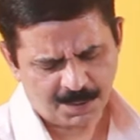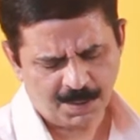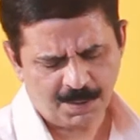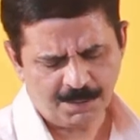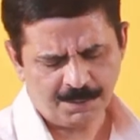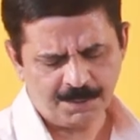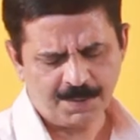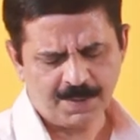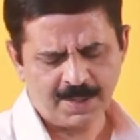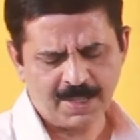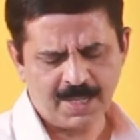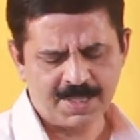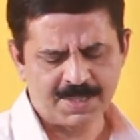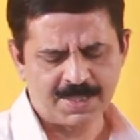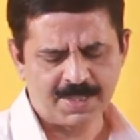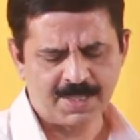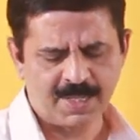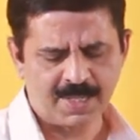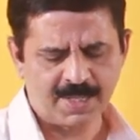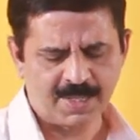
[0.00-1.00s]
of
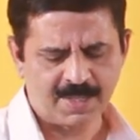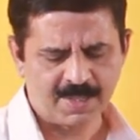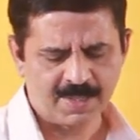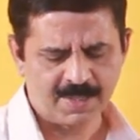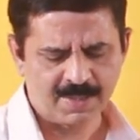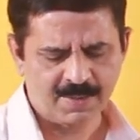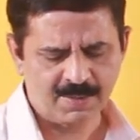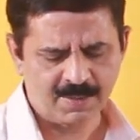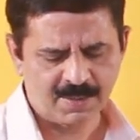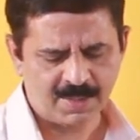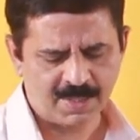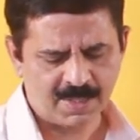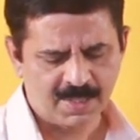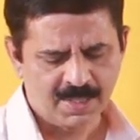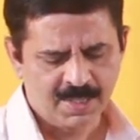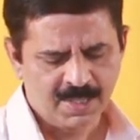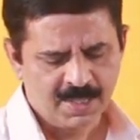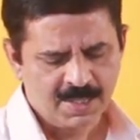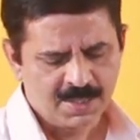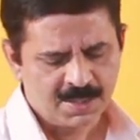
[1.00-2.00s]
s here okay
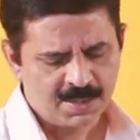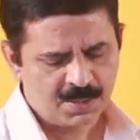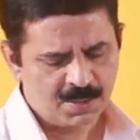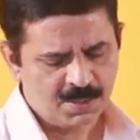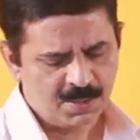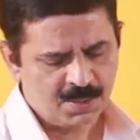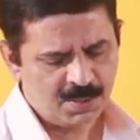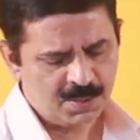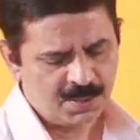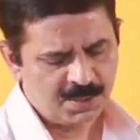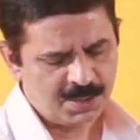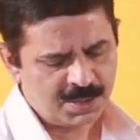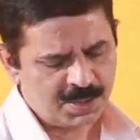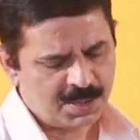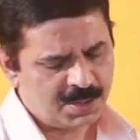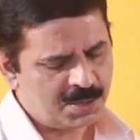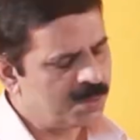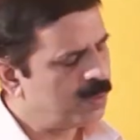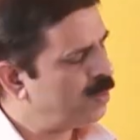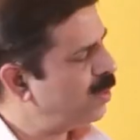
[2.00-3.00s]
so
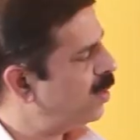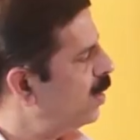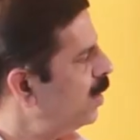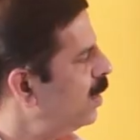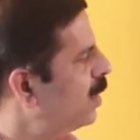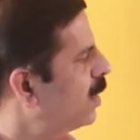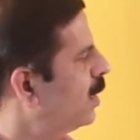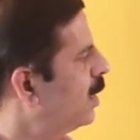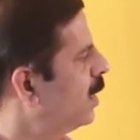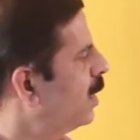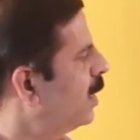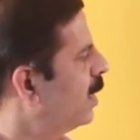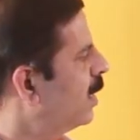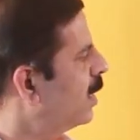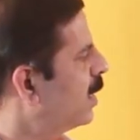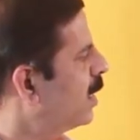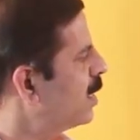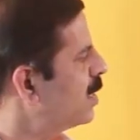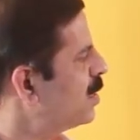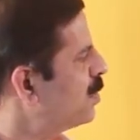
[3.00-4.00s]
this is what the
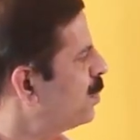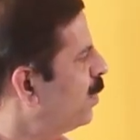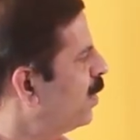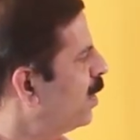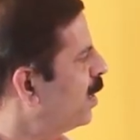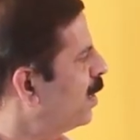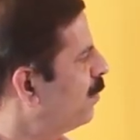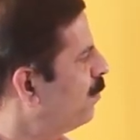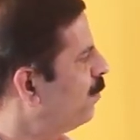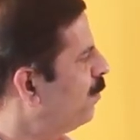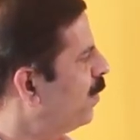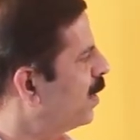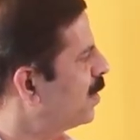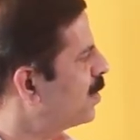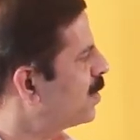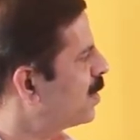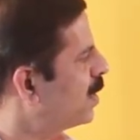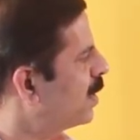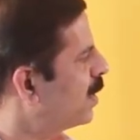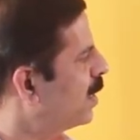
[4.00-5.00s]
corresponding
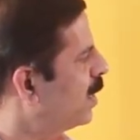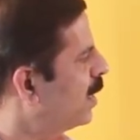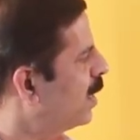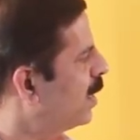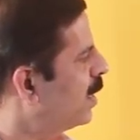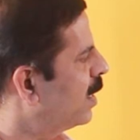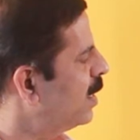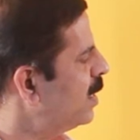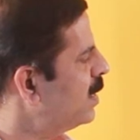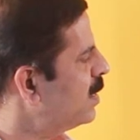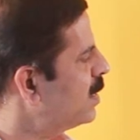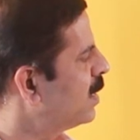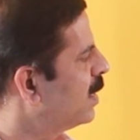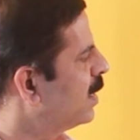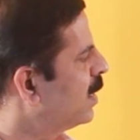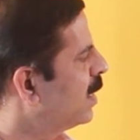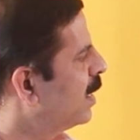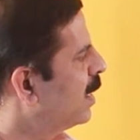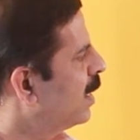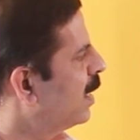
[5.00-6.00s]
function here it is
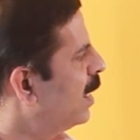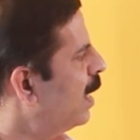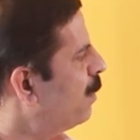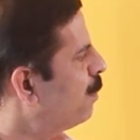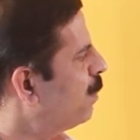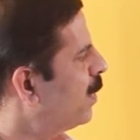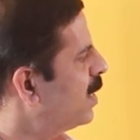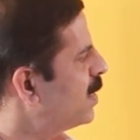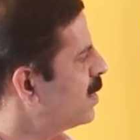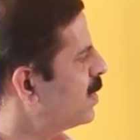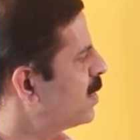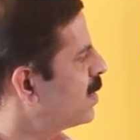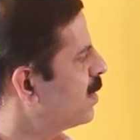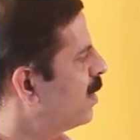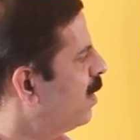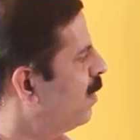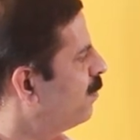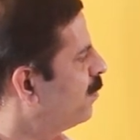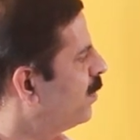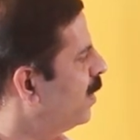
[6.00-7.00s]

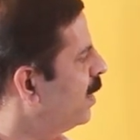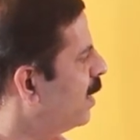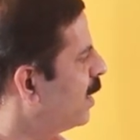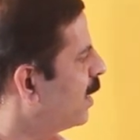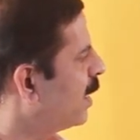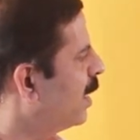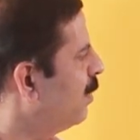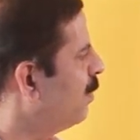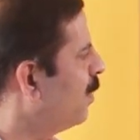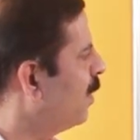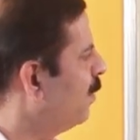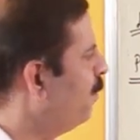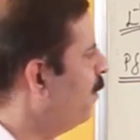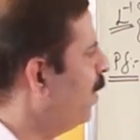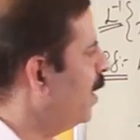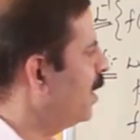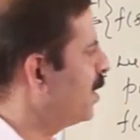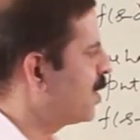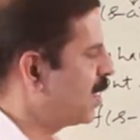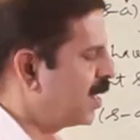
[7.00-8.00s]
Laplace of that given
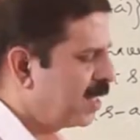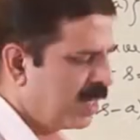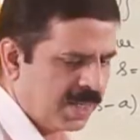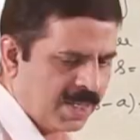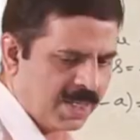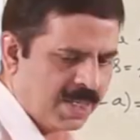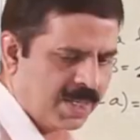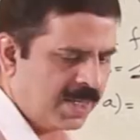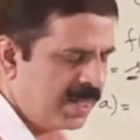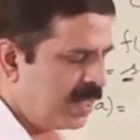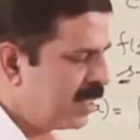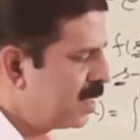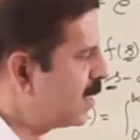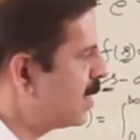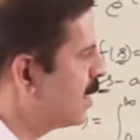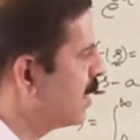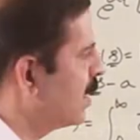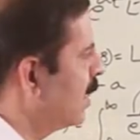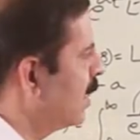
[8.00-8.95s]
function here it is